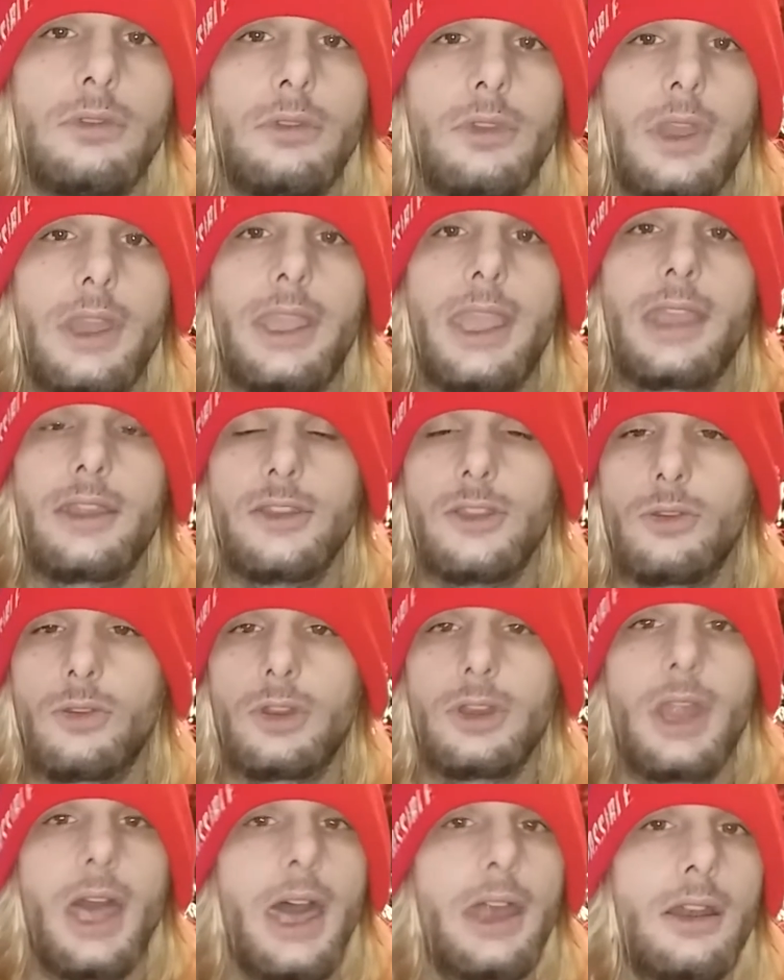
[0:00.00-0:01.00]
Again, you are
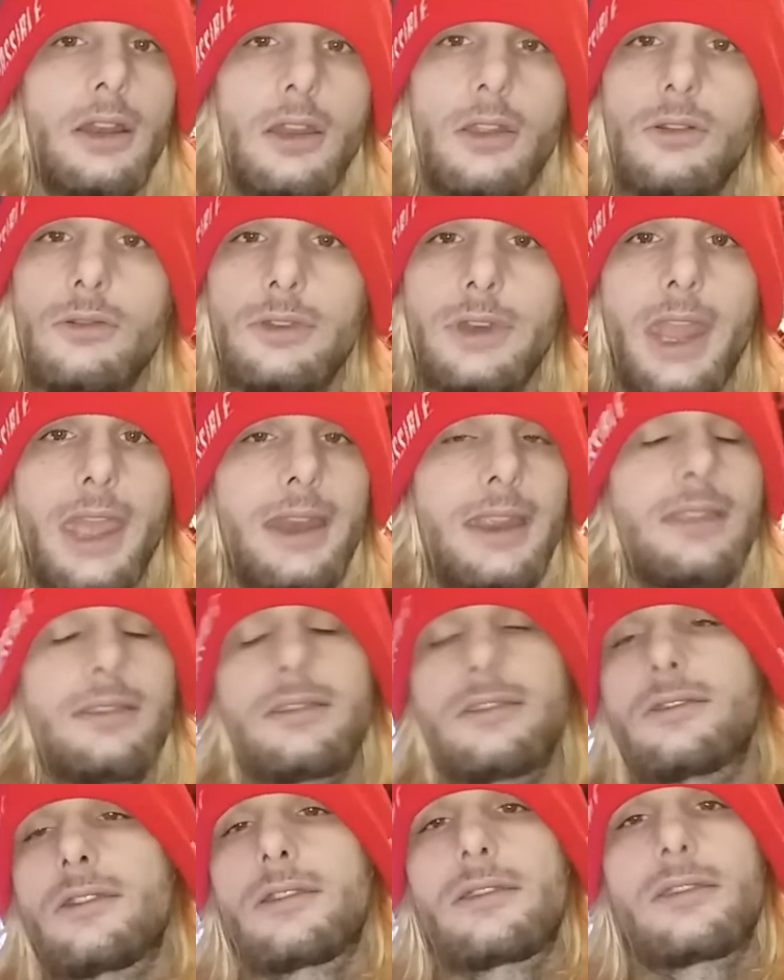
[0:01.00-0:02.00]
not alone. That
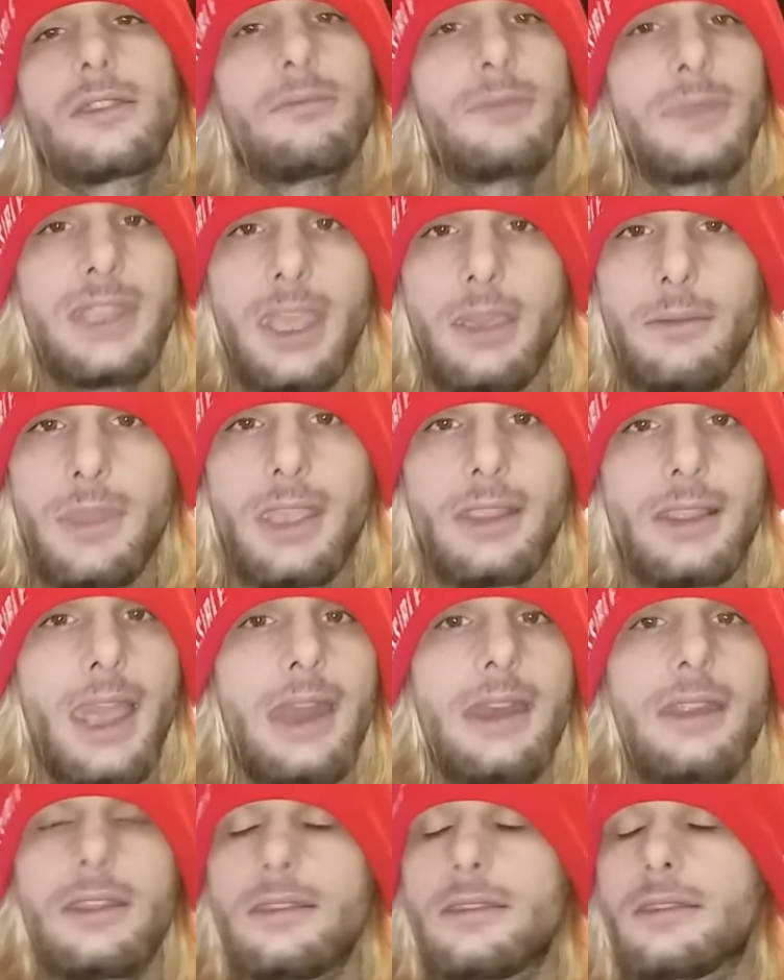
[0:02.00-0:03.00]
isn't just some gimmick.
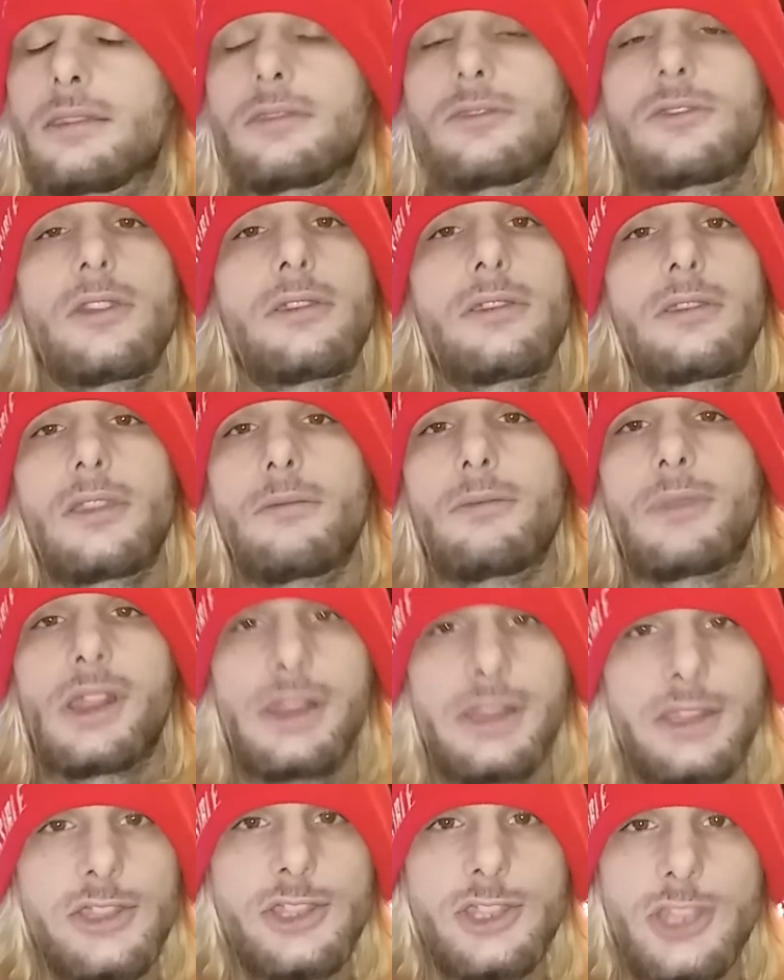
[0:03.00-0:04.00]
That is just some
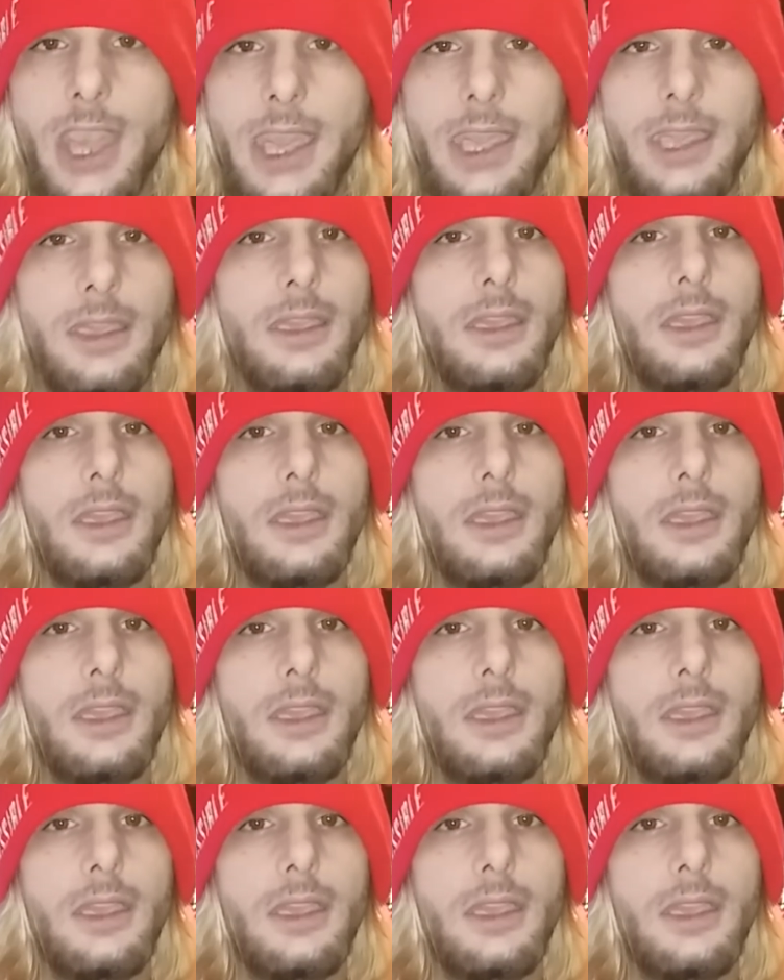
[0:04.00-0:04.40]
cliche.